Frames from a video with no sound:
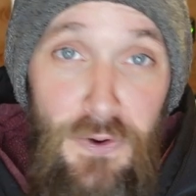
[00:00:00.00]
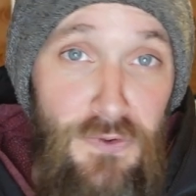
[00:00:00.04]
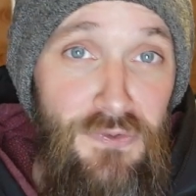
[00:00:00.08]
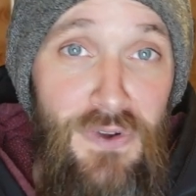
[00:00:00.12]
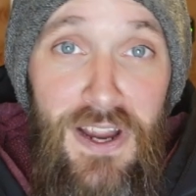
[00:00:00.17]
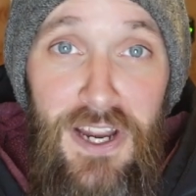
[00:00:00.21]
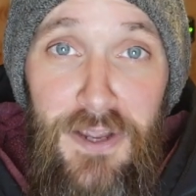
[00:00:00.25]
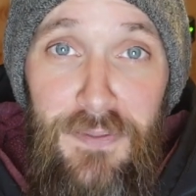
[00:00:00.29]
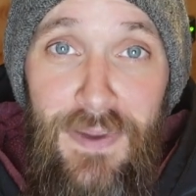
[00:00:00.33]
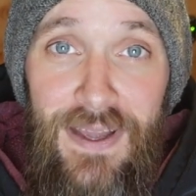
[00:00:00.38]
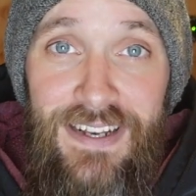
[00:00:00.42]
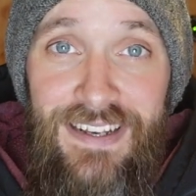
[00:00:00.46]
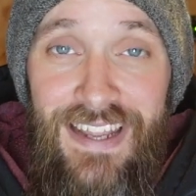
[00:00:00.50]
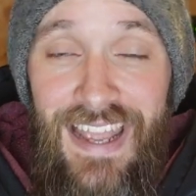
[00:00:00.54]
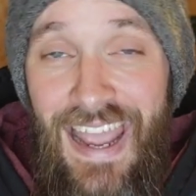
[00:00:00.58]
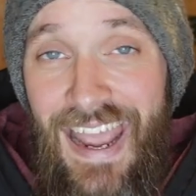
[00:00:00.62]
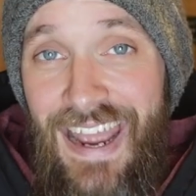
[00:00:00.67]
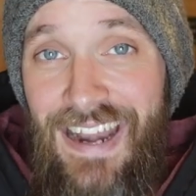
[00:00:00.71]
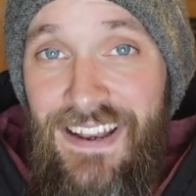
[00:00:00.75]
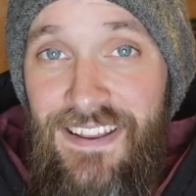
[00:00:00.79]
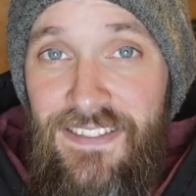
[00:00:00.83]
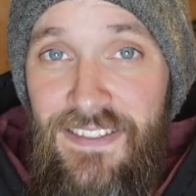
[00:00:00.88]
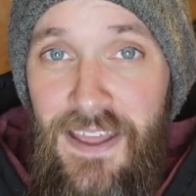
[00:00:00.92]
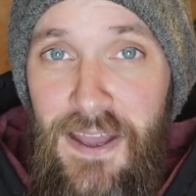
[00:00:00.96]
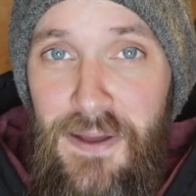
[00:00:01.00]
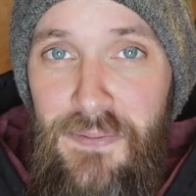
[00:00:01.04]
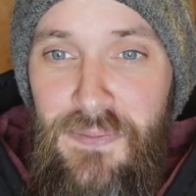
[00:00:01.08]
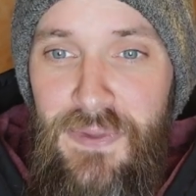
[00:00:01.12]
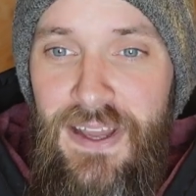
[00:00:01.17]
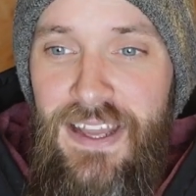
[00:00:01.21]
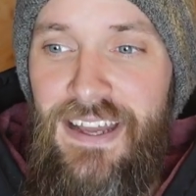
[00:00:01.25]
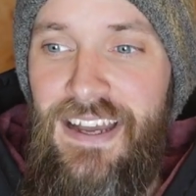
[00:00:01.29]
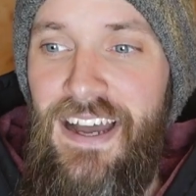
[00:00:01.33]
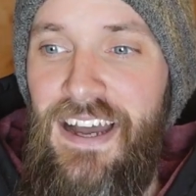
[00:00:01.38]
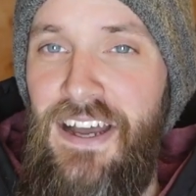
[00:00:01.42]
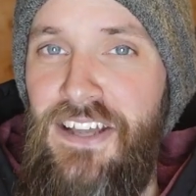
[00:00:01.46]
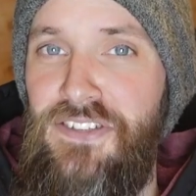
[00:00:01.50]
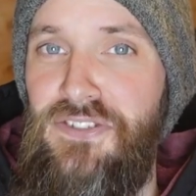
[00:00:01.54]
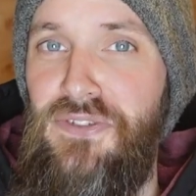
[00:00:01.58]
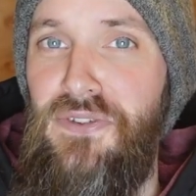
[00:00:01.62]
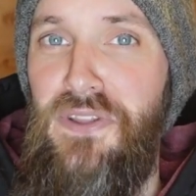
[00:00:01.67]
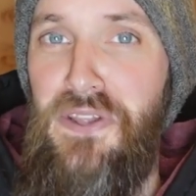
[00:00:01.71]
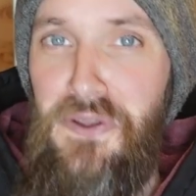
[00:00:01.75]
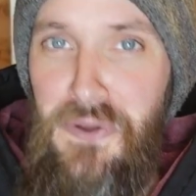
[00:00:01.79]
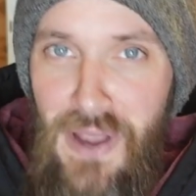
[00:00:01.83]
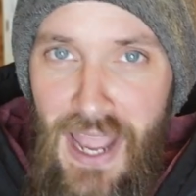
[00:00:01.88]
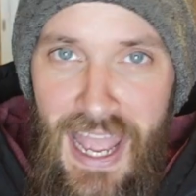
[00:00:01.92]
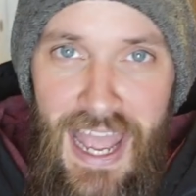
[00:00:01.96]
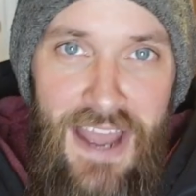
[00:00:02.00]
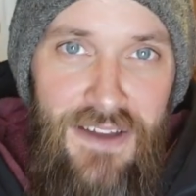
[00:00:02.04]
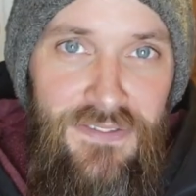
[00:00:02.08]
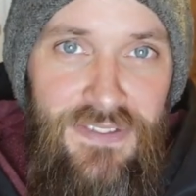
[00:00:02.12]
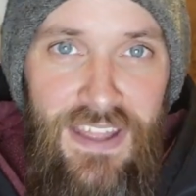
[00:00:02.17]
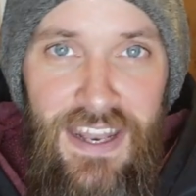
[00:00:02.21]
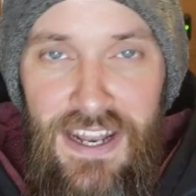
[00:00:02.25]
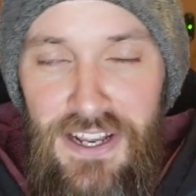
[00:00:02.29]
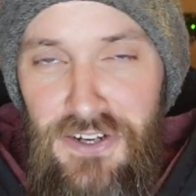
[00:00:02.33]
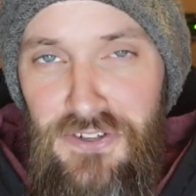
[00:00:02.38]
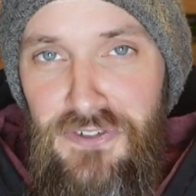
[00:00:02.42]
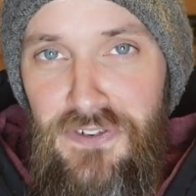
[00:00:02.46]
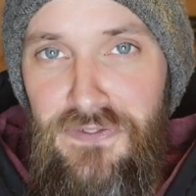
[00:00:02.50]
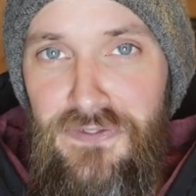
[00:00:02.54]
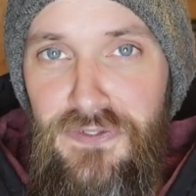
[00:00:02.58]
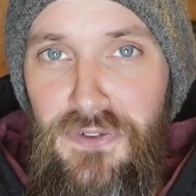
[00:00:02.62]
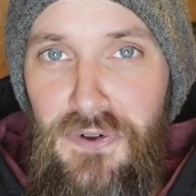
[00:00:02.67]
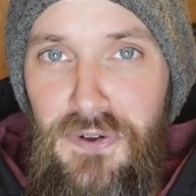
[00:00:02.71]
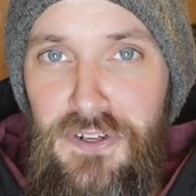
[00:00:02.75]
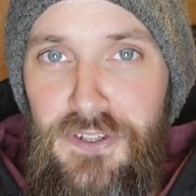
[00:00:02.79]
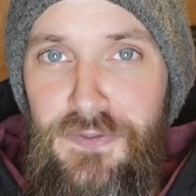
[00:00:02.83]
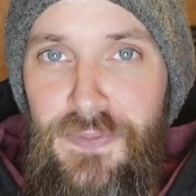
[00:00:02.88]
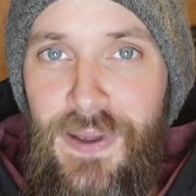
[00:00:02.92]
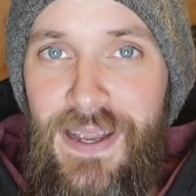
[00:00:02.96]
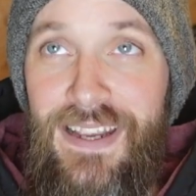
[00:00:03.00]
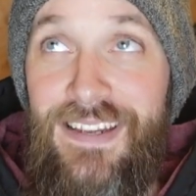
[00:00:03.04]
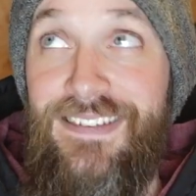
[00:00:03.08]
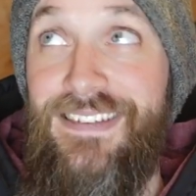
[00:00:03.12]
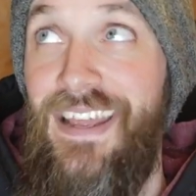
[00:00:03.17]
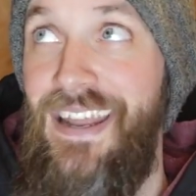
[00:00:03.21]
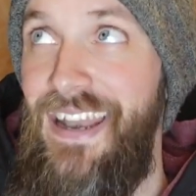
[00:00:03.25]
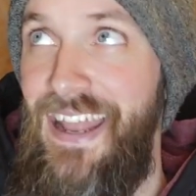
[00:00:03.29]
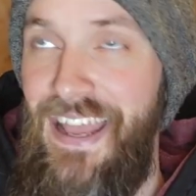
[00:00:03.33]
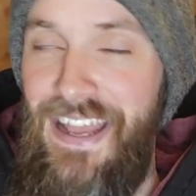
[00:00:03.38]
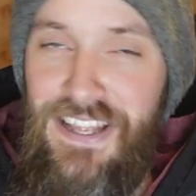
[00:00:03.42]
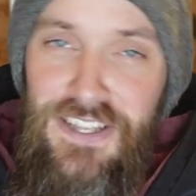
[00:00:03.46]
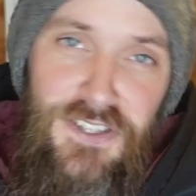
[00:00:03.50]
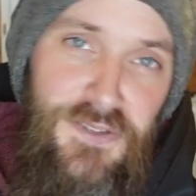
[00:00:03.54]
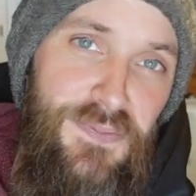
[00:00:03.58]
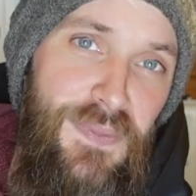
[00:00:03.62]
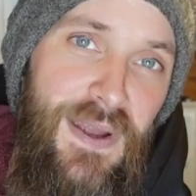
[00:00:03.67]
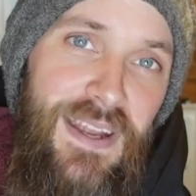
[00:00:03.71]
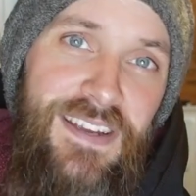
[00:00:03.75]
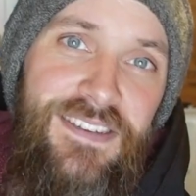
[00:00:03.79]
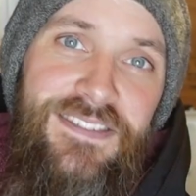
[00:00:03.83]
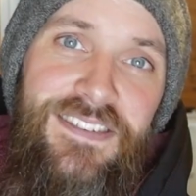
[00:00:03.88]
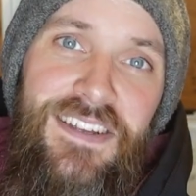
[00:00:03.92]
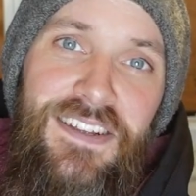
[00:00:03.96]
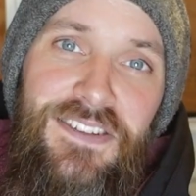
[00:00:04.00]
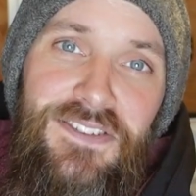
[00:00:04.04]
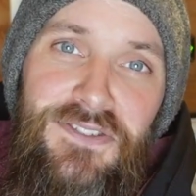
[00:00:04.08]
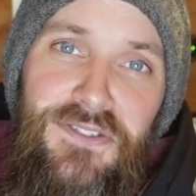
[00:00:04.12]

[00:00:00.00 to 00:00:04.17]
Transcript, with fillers: would recommend adding them uh, so that you have that extra floor space and head space in